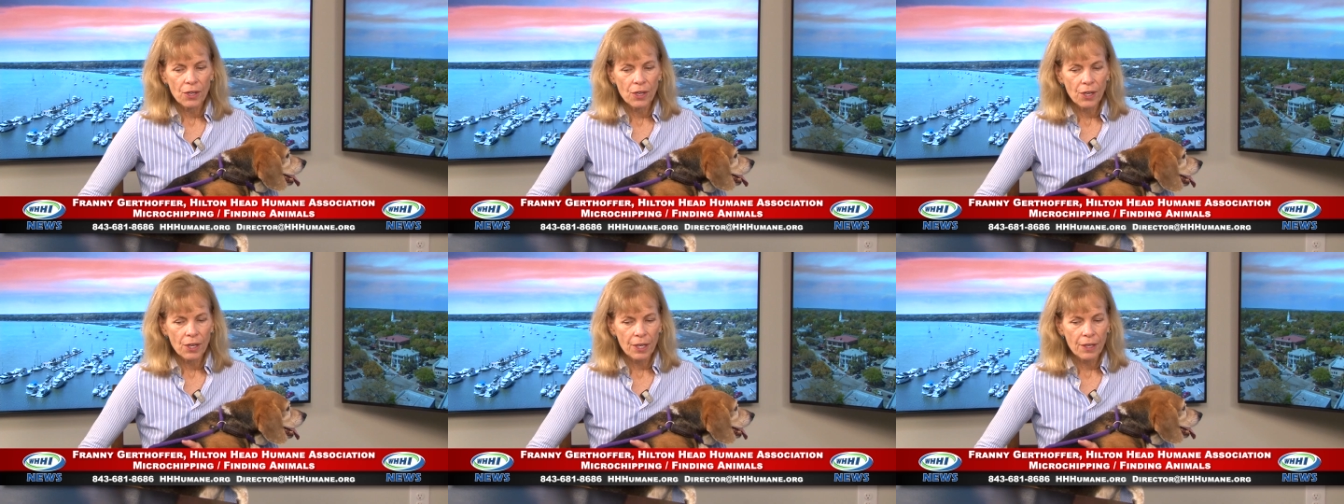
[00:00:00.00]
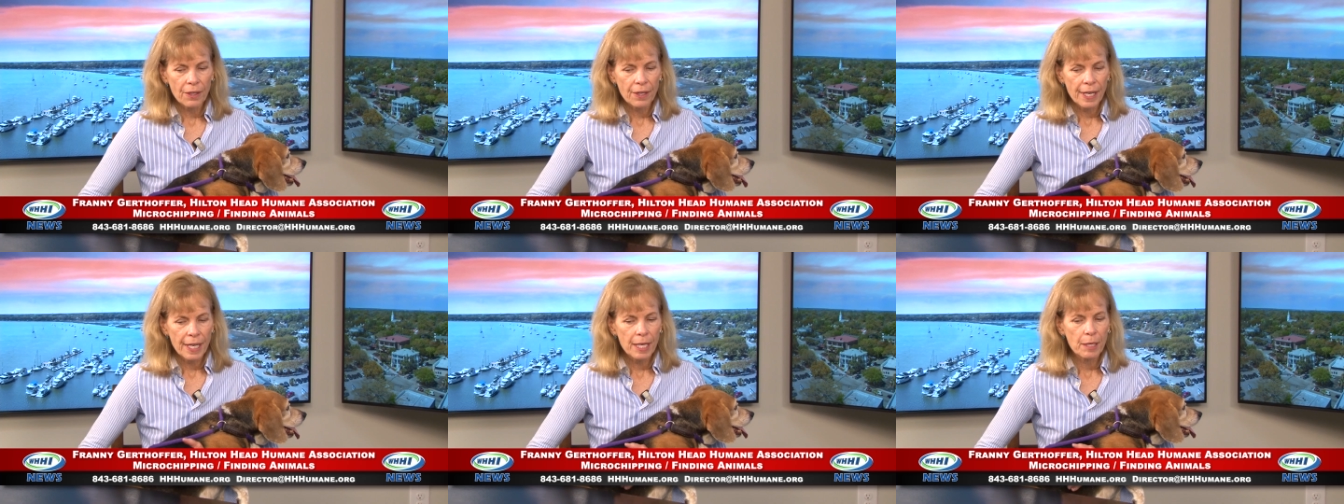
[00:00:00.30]

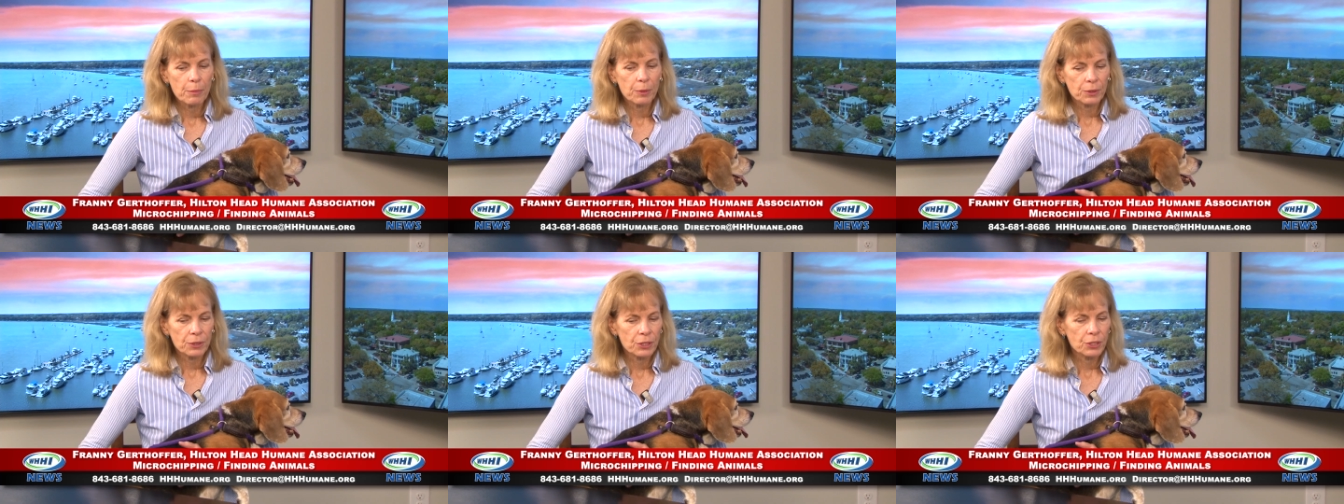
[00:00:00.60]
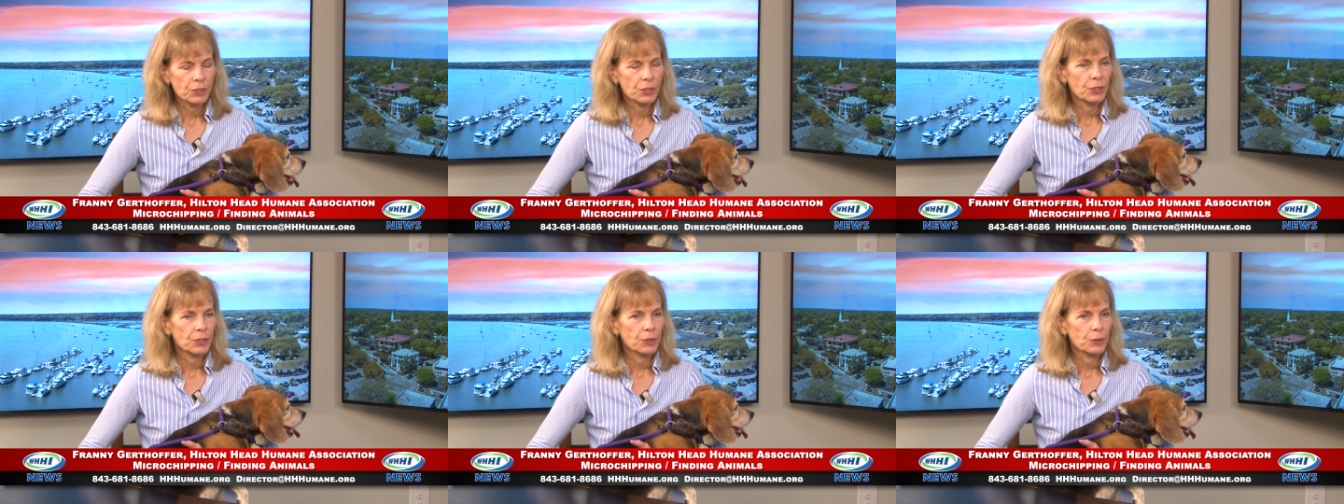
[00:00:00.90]
are able
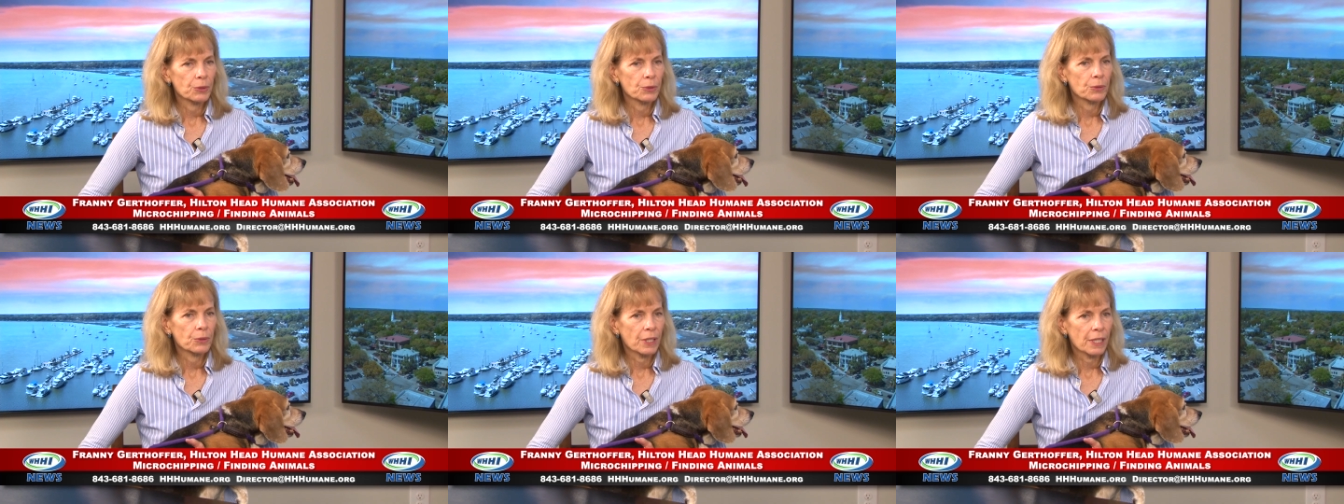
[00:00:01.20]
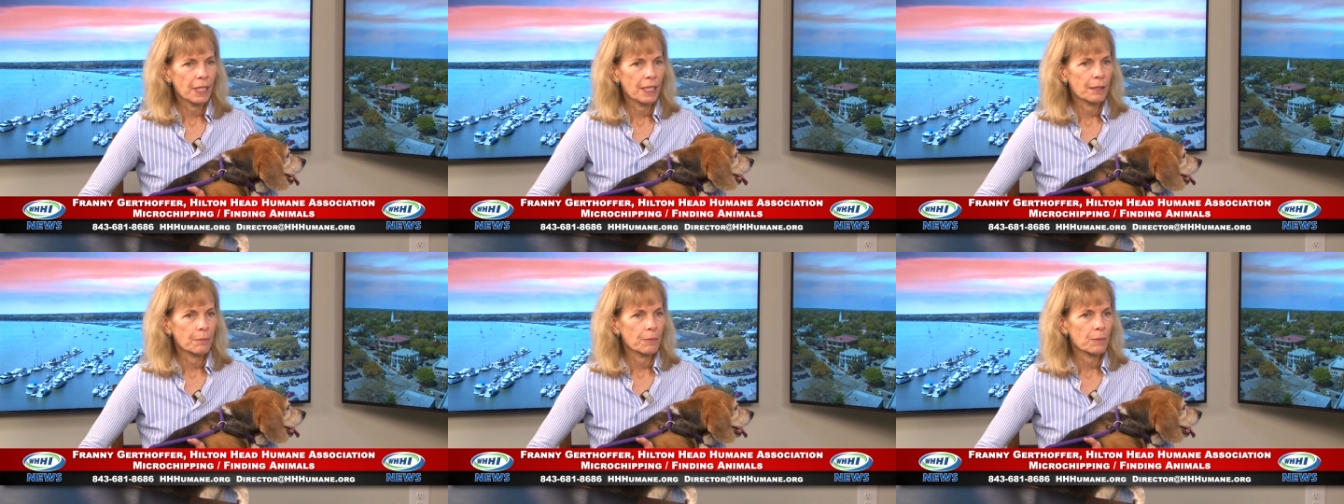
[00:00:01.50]
to
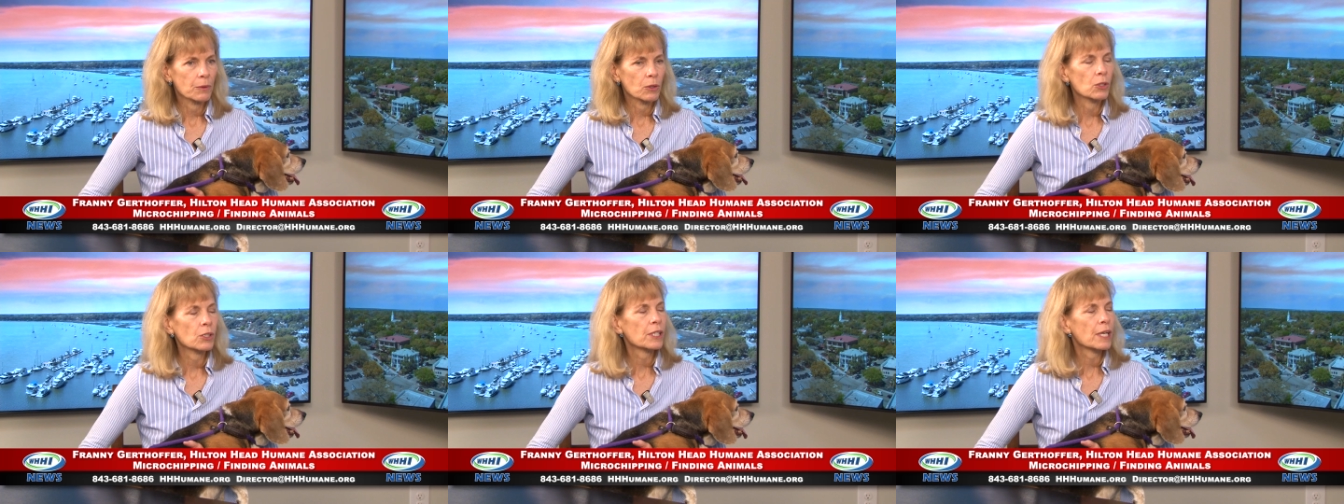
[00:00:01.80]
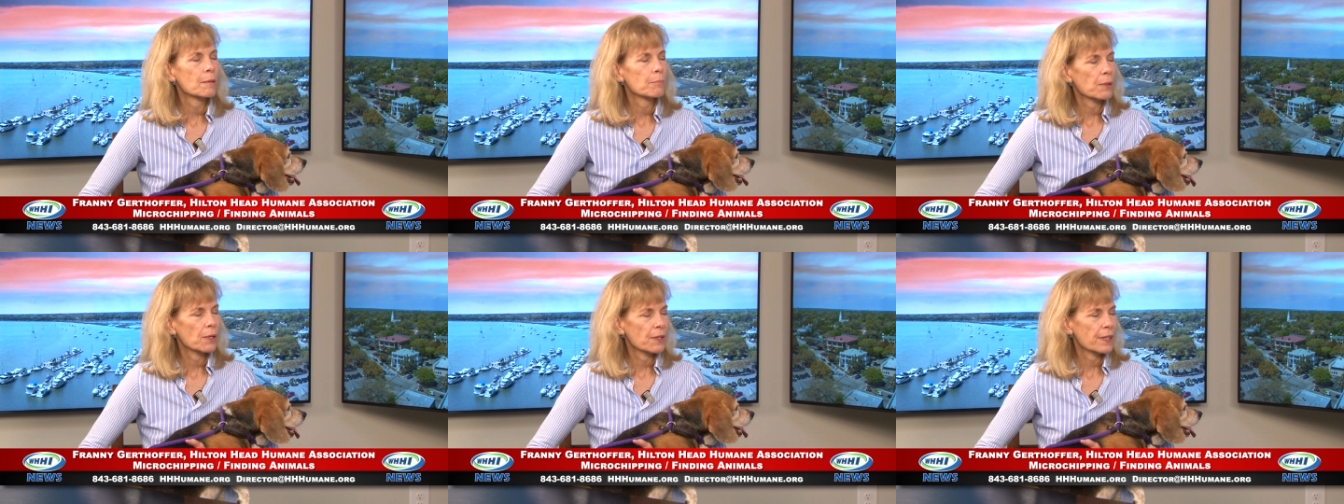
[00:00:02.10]
look
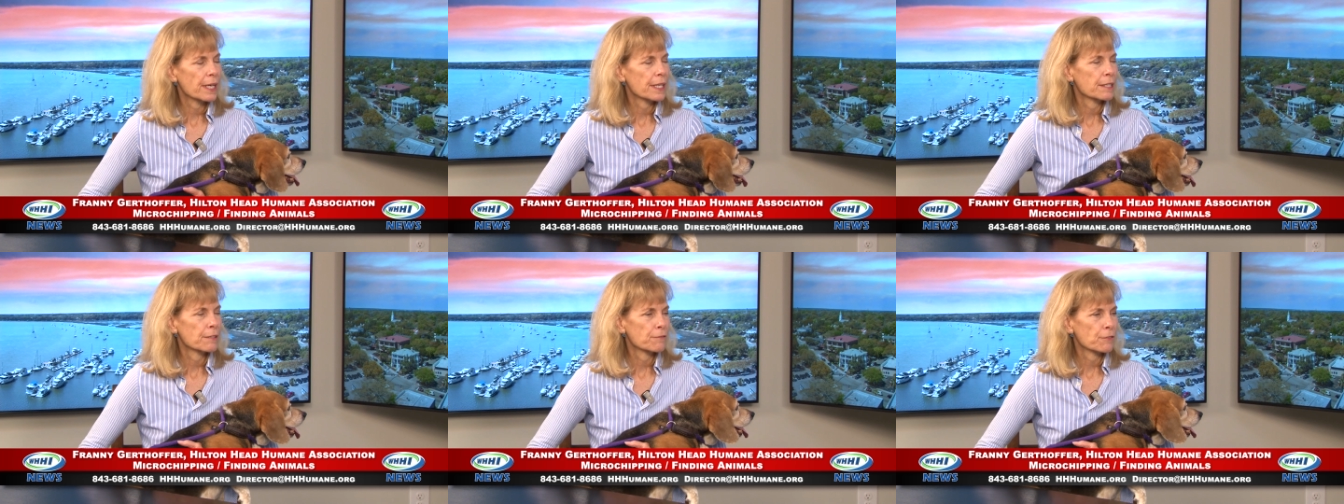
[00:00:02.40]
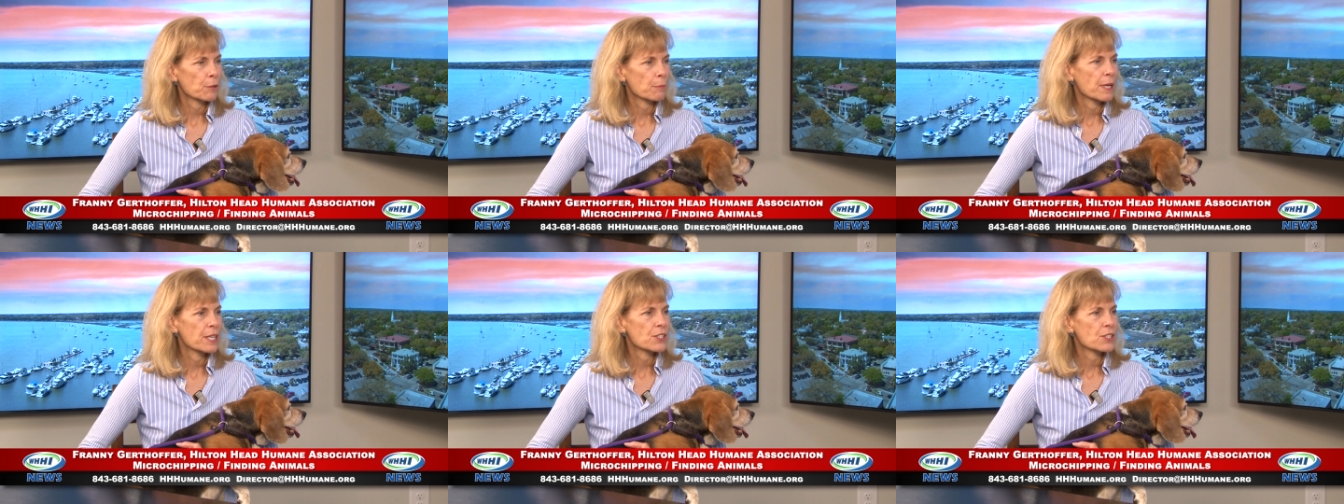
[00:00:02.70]
up all that
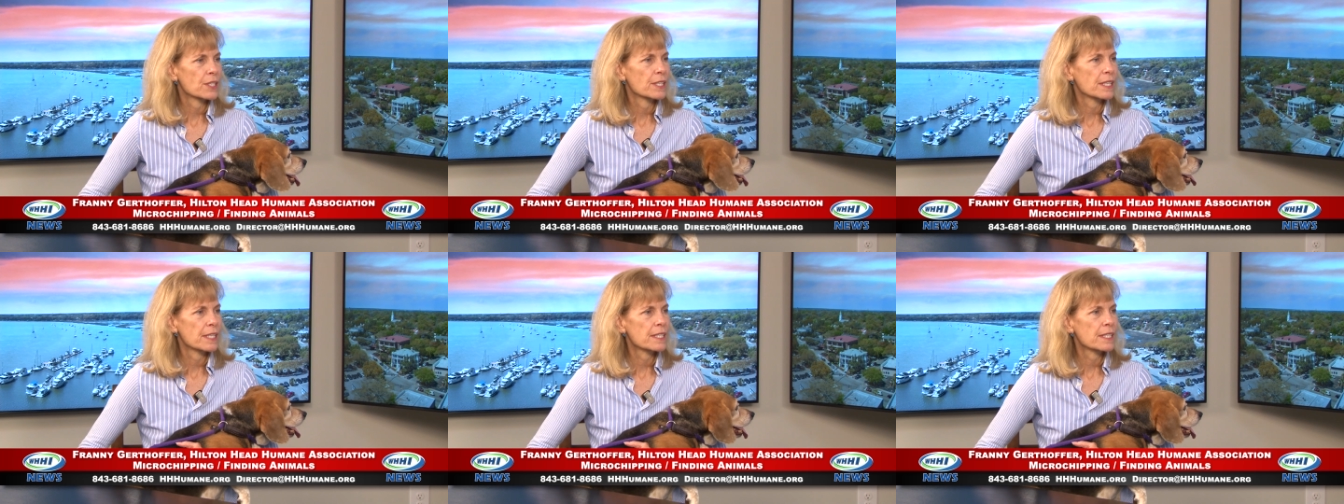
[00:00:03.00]
information,